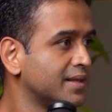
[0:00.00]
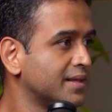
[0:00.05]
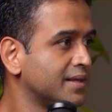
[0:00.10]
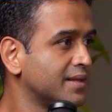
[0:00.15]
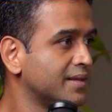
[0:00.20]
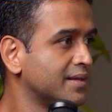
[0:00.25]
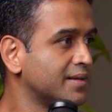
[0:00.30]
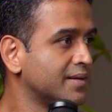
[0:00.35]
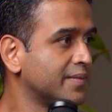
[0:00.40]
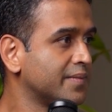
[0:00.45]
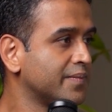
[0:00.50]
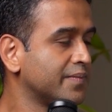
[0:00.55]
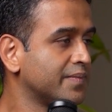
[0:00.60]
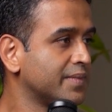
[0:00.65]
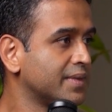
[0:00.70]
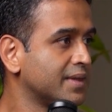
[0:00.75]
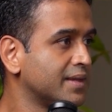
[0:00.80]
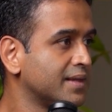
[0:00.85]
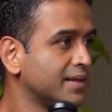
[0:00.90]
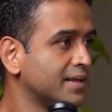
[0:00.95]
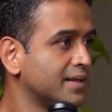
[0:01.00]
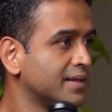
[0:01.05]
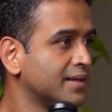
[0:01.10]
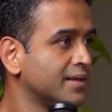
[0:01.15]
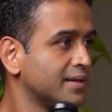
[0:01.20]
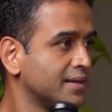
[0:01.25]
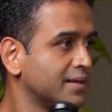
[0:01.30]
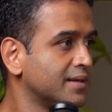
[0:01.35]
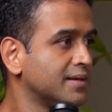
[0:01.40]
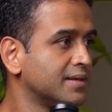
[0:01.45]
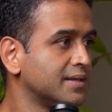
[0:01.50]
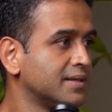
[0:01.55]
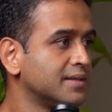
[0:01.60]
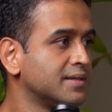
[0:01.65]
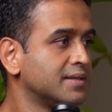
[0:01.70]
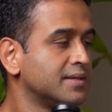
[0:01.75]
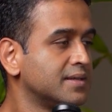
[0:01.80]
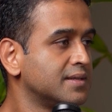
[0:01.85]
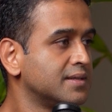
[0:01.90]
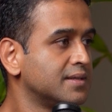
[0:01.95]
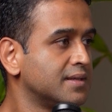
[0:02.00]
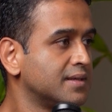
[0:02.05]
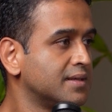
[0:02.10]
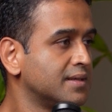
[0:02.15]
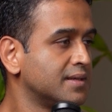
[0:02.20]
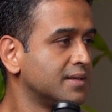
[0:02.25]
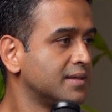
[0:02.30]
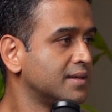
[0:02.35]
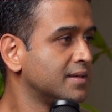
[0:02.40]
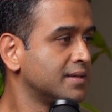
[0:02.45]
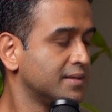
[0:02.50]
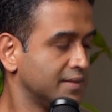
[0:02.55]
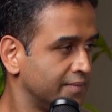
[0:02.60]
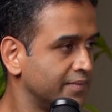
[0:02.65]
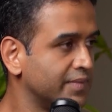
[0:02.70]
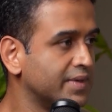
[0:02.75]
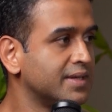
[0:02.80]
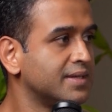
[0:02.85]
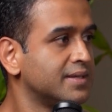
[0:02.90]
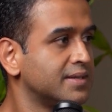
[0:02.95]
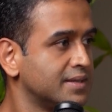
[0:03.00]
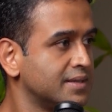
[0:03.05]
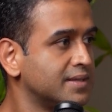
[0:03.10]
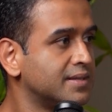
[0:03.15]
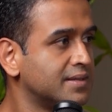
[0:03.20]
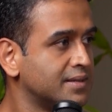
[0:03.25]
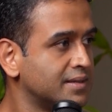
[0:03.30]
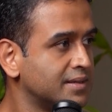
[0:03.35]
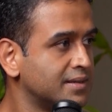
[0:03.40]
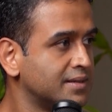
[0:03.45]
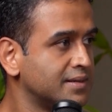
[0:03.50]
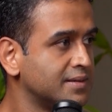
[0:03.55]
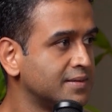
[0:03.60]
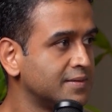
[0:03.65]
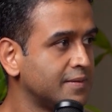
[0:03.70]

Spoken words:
you are in the financial business where, of course, there's a lot of stress.